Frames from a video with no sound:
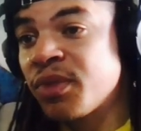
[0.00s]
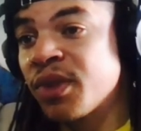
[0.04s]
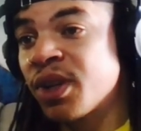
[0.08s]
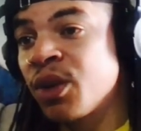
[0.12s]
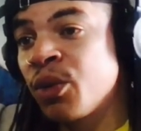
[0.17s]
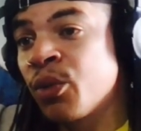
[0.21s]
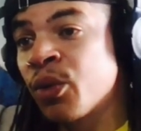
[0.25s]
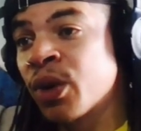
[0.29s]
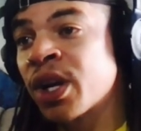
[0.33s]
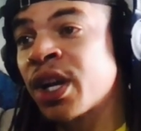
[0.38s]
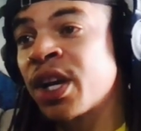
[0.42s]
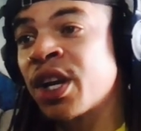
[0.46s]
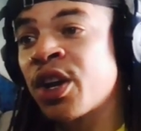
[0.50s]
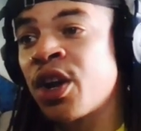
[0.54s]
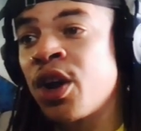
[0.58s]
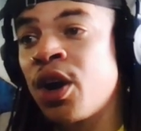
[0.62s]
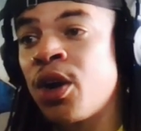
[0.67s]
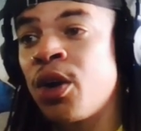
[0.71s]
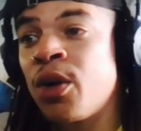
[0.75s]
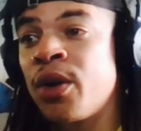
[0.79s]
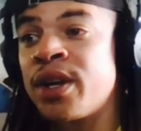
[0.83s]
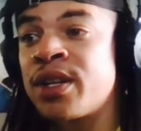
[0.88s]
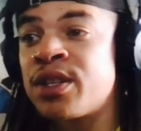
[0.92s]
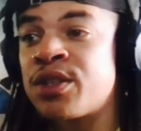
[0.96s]
we're going to
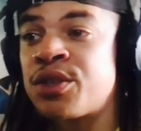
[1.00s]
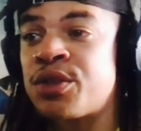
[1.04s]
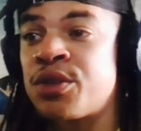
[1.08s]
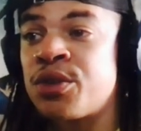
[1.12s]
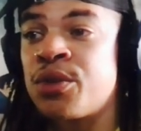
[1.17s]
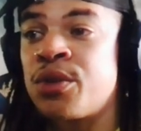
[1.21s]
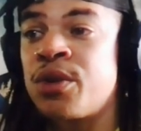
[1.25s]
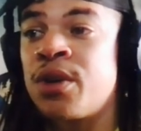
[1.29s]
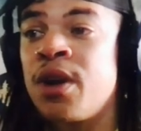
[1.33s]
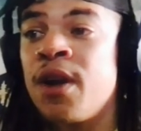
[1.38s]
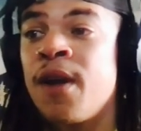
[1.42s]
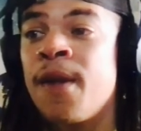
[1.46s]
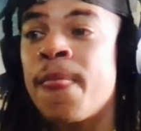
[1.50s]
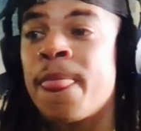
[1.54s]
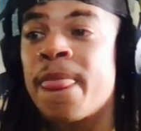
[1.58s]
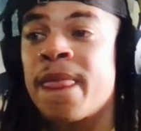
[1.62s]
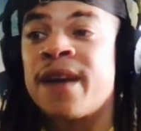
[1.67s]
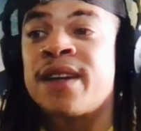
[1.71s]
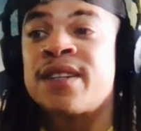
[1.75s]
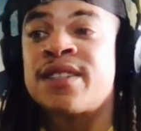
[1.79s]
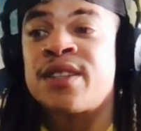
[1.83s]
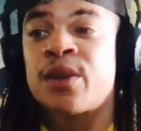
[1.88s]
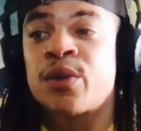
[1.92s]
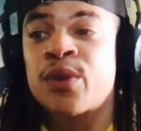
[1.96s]
go into
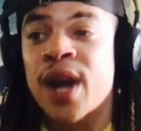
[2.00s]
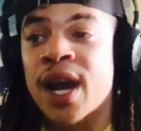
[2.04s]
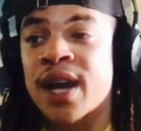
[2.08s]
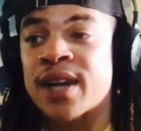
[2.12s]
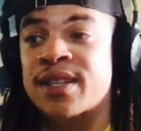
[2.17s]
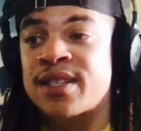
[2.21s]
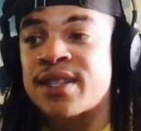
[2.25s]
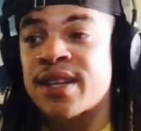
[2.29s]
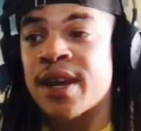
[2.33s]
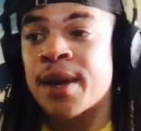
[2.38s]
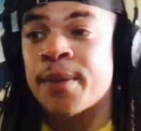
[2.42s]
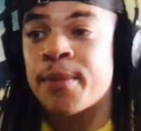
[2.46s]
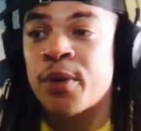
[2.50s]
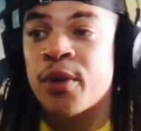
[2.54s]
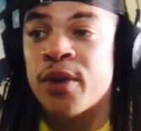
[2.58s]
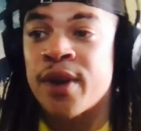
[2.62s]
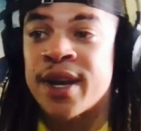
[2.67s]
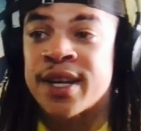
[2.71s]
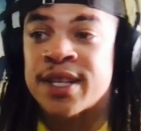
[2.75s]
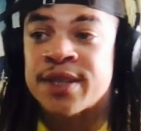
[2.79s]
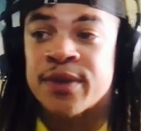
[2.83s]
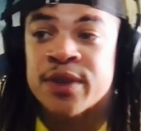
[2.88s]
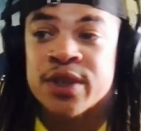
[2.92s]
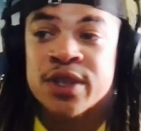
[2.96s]
There's the Roxanne
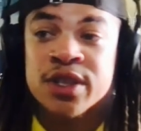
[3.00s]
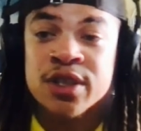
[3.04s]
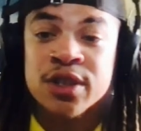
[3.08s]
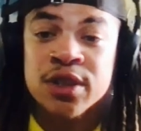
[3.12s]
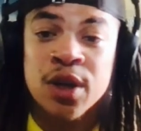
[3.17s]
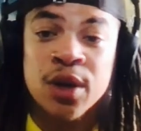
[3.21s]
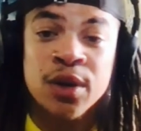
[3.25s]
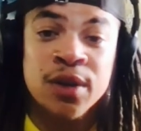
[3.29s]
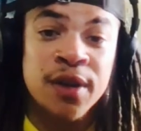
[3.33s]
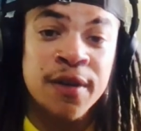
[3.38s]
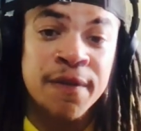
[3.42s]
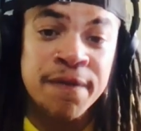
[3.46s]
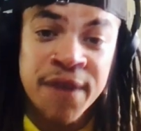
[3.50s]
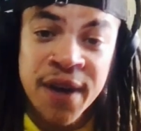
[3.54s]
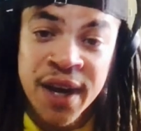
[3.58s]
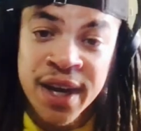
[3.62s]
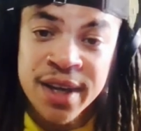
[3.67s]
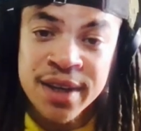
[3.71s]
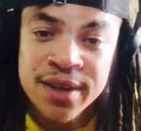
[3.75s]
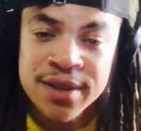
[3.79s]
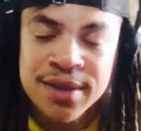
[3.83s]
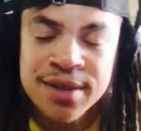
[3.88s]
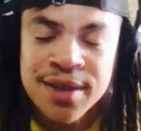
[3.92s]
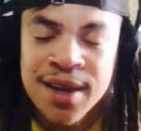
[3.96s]
Perez versus Lola
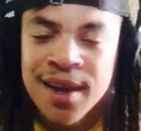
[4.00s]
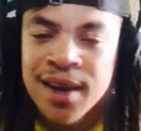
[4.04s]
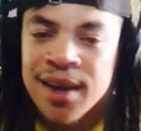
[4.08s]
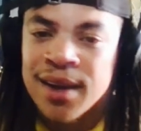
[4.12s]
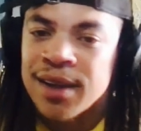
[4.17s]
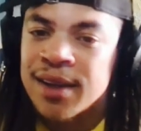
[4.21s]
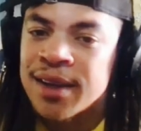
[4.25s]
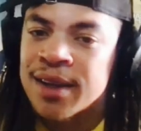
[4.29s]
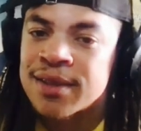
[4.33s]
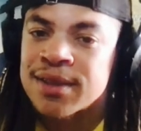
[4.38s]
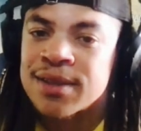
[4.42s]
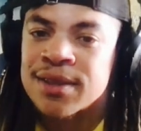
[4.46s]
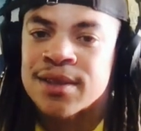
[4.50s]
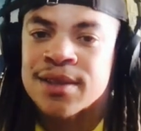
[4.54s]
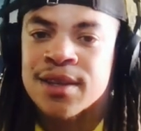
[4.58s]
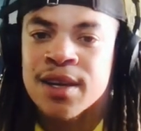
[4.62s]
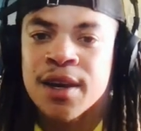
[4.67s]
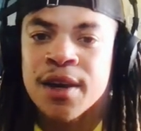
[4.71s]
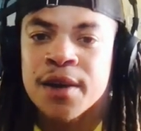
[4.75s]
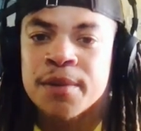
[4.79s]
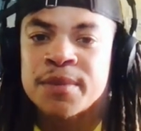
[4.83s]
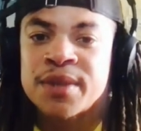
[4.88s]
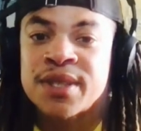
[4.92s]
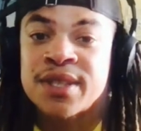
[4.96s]
Vice. This is
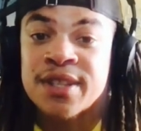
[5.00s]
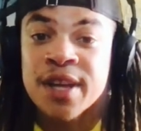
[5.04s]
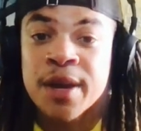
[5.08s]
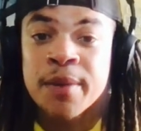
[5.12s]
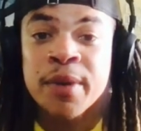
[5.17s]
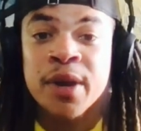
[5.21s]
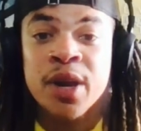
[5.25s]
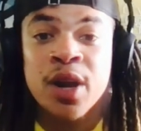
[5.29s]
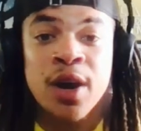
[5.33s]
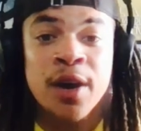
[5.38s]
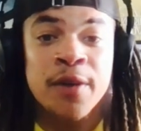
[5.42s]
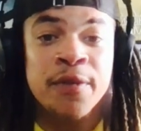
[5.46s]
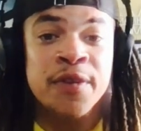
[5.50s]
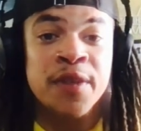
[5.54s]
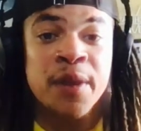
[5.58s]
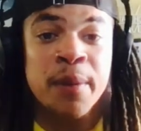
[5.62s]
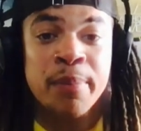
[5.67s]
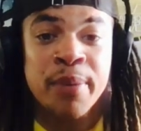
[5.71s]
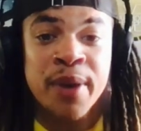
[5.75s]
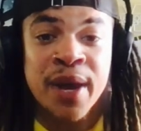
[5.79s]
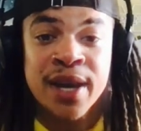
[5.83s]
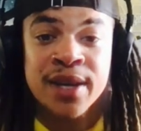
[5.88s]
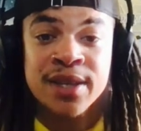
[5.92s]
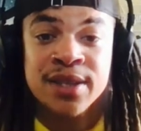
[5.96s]
stemming off of the
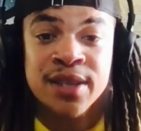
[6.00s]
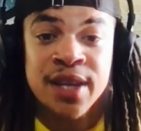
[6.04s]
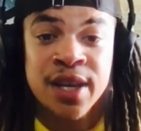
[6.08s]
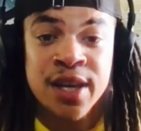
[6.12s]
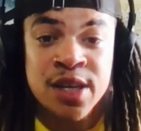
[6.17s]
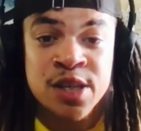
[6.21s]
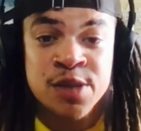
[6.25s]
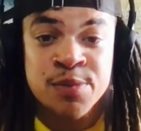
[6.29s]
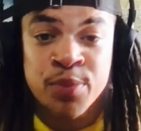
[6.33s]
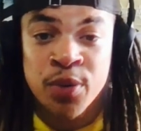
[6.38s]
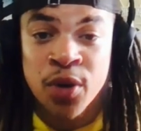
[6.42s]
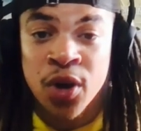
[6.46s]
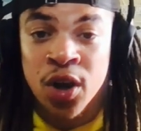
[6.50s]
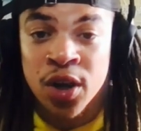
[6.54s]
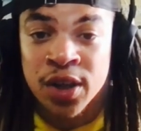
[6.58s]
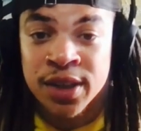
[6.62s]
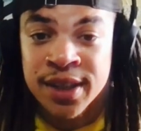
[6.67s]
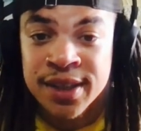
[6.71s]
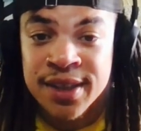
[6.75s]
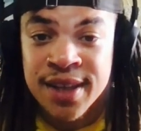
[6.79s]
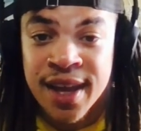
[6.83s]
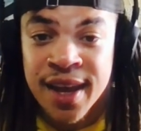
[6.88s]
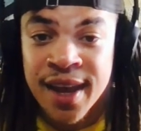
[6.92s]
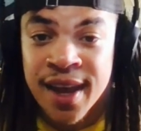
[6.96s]
backstage brawl
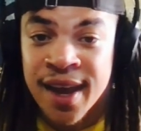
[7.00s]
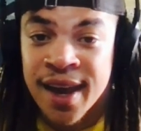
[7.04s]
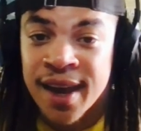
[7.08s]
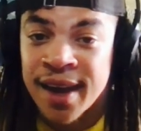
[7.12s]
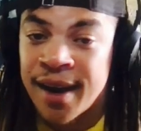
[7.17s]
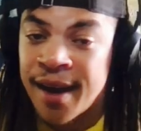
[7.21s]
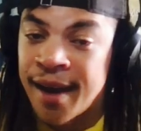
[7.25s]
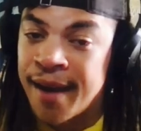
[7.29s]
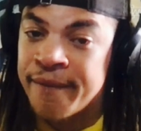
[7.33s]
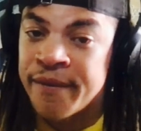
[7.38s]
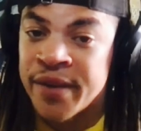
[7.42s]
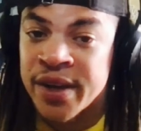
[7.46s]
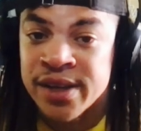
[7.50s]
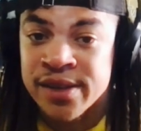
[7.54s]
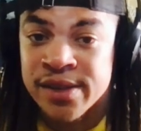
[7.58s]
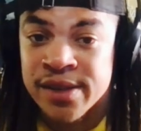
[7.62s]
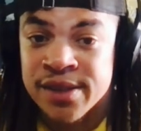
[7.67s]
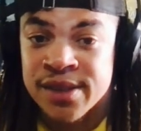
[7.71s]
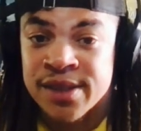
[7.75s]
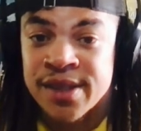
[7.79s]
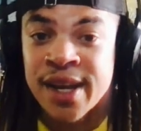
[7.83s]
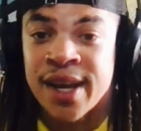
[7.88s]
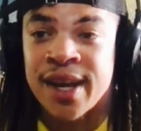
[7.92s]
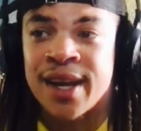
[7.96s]
that they had at
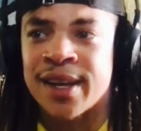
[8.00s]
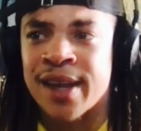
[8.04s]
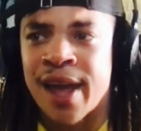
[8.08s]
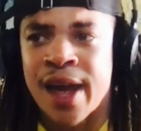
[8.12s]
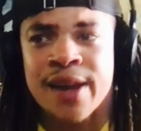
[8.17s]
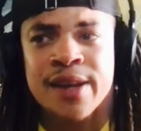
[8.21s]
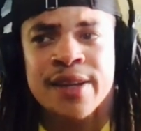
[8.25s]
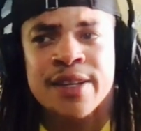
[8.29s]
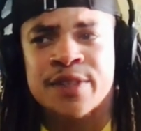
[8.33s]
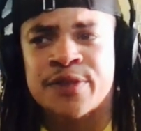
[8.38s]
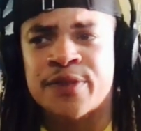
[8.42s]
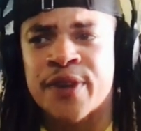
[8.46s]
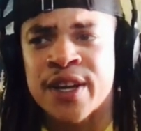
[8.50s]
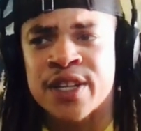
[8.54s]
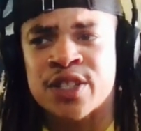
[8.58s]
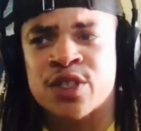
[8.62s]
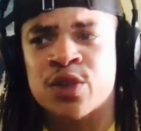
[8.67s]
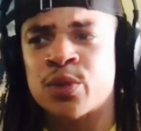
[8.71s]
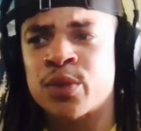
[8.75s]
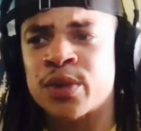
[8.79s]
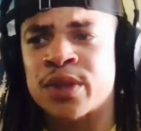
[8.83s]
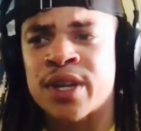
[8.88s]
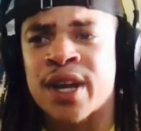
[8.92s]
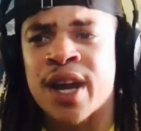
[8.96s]
Vengeance Day. A lot of these fights are
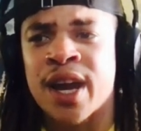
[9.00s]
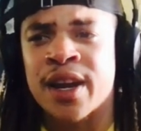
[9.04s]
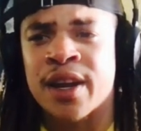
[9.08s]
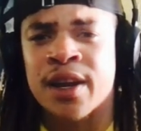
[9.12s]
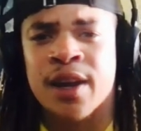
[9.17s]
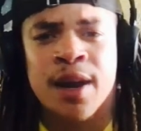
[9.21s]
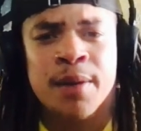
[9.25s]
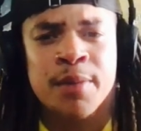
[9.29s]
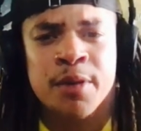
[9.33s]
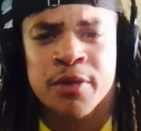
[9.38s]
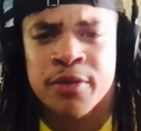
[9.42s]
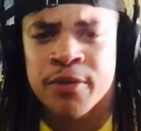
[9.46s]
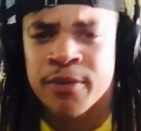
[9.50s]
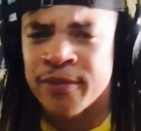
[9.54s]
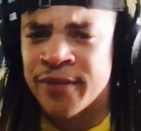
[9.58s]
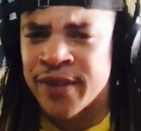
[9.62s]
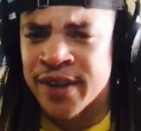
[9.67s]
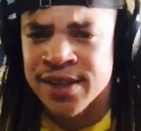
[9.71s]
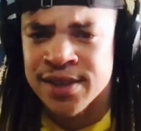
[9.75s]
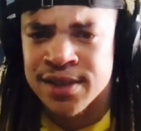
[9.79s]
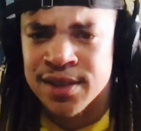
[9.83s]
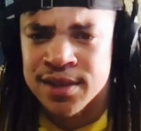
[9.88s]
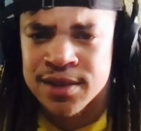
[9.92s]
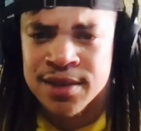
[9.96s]
really kind of coming from
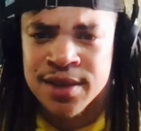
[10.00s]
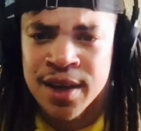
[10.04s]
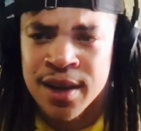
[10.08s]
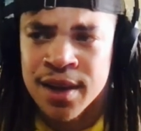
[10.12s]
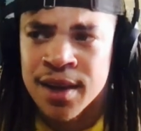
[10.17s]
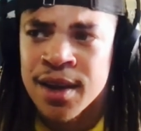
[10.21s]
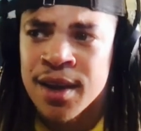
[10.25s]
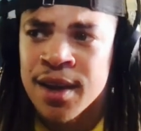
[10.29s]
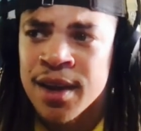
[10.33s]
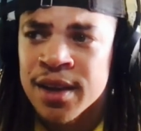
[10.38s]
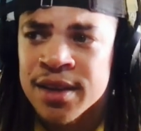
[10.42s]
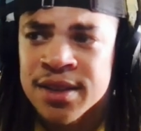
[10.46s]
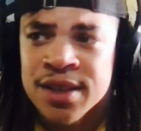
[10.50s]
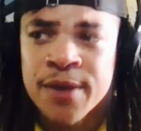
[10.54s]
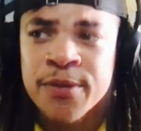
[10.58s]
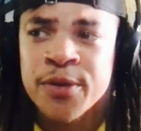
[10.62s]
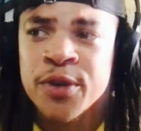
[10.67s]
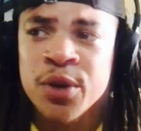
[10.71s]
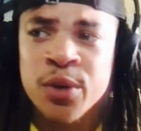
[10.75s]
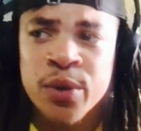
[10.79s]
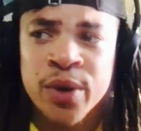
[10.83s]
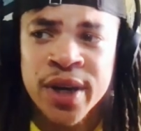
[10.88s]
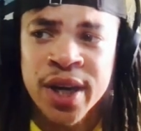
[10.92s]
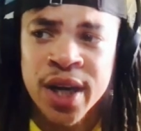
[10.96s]
Vengeance Day, except for
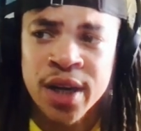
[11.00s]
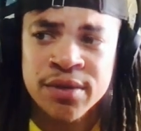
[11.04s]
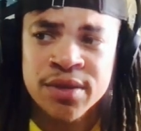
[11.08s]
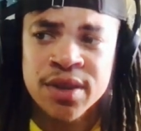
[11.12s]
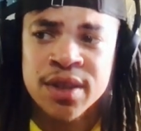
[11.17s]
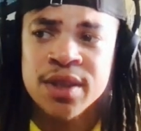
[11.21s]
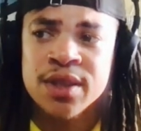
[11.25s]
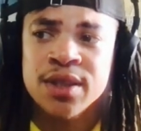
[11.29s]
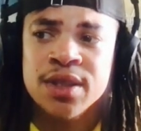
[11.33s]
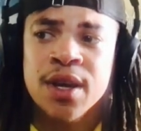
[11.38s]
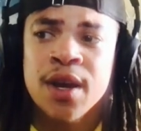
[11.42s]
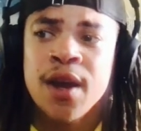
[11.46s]
the one after this.